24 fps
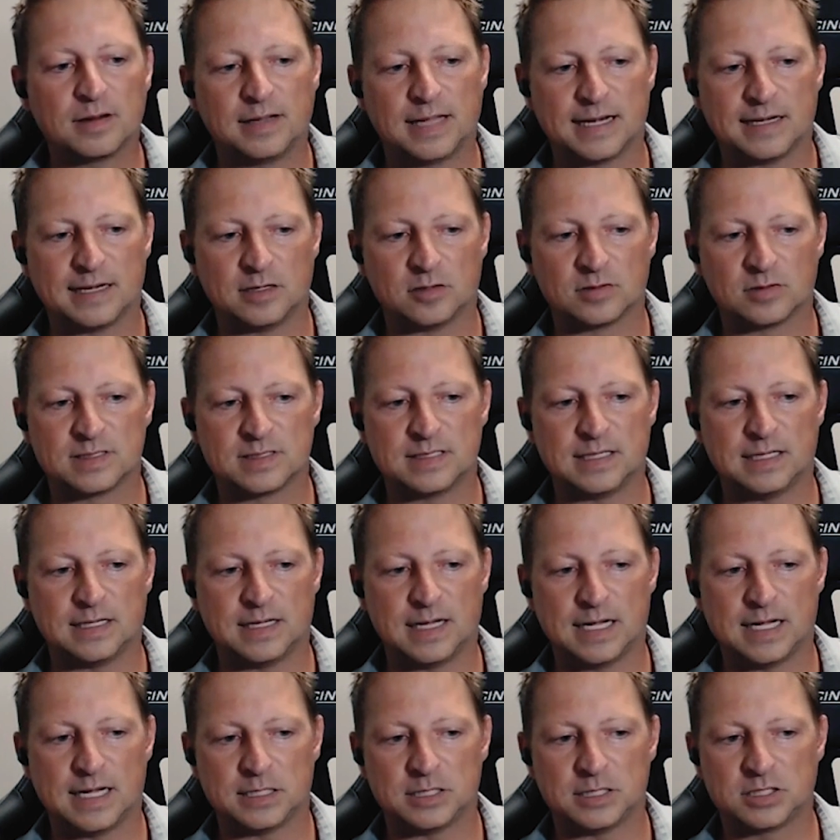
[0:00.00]
getting your
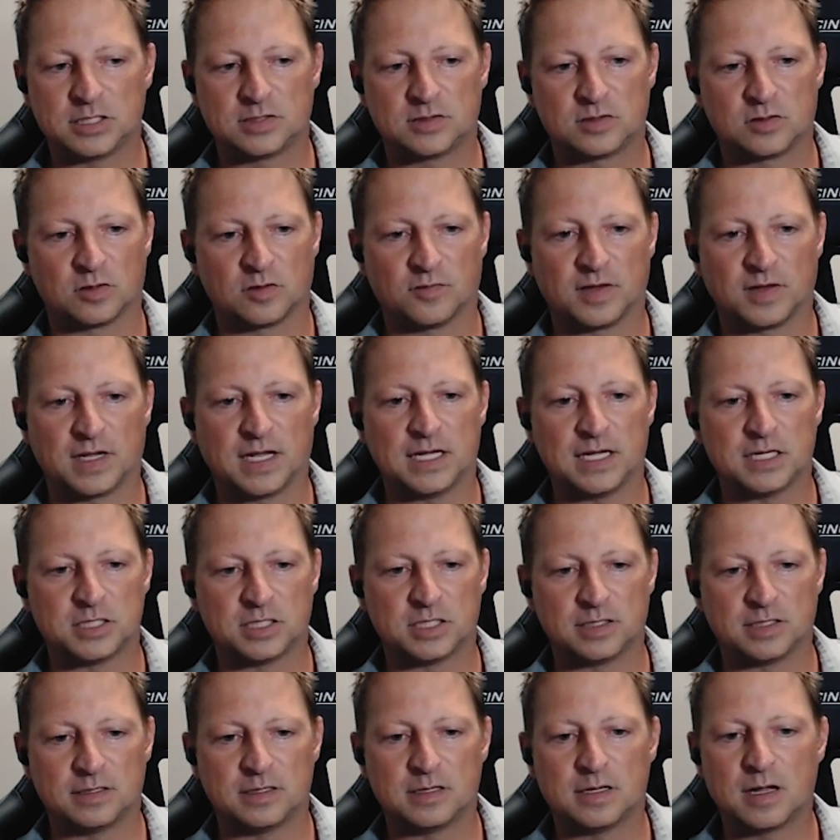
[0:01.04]
ceh
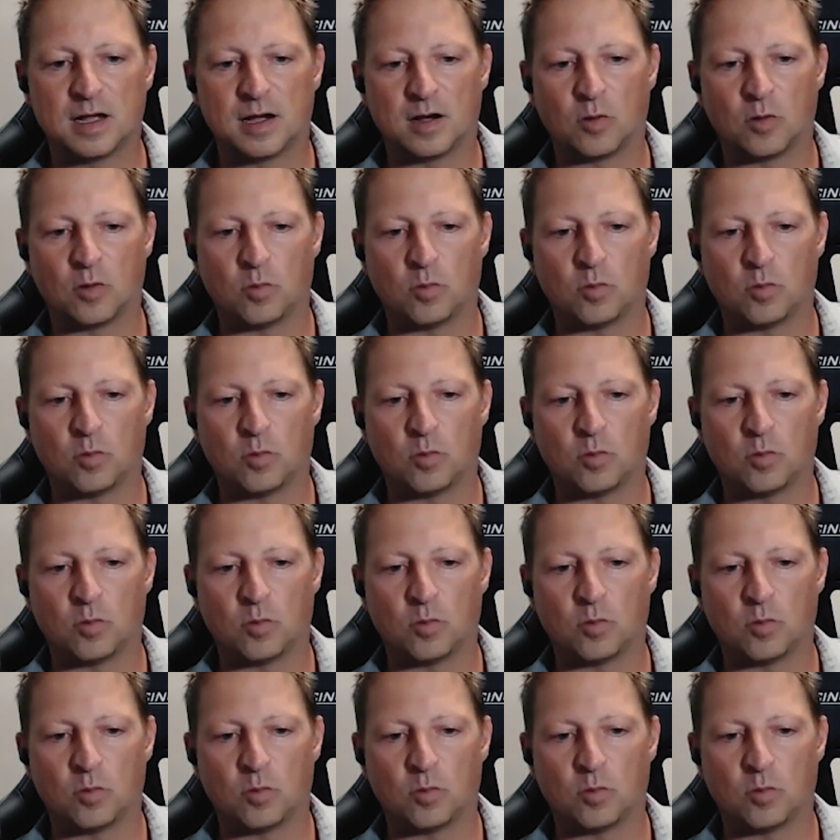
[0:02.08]
certification uh,